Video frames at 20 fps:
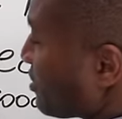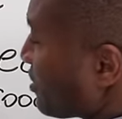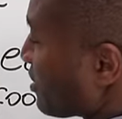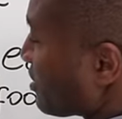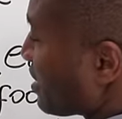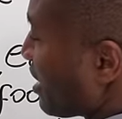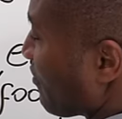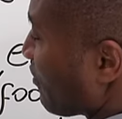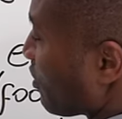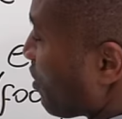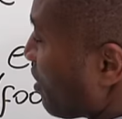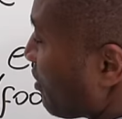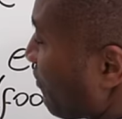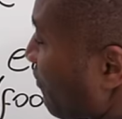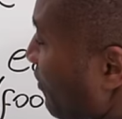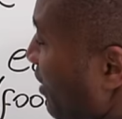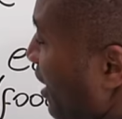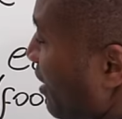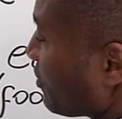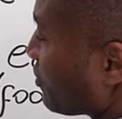it doesn't have a lot of
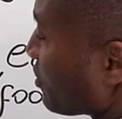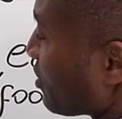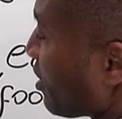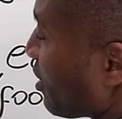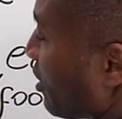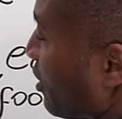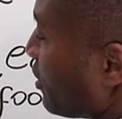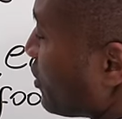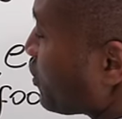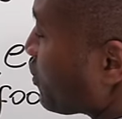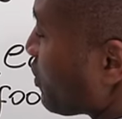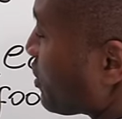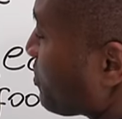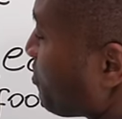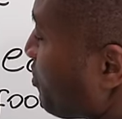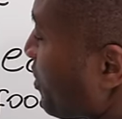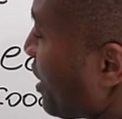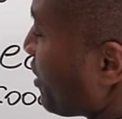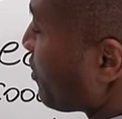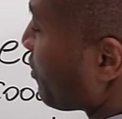fat, so it's
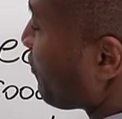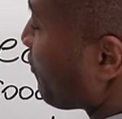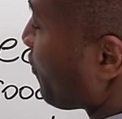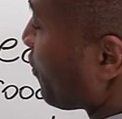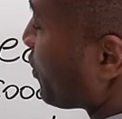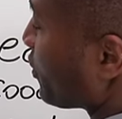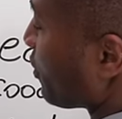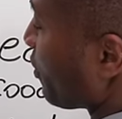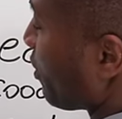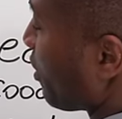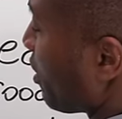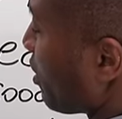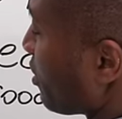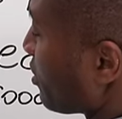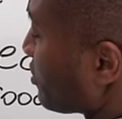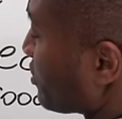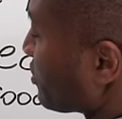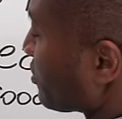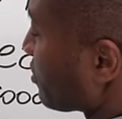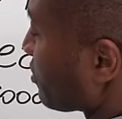better for your
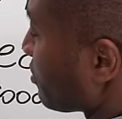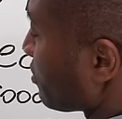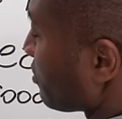heart.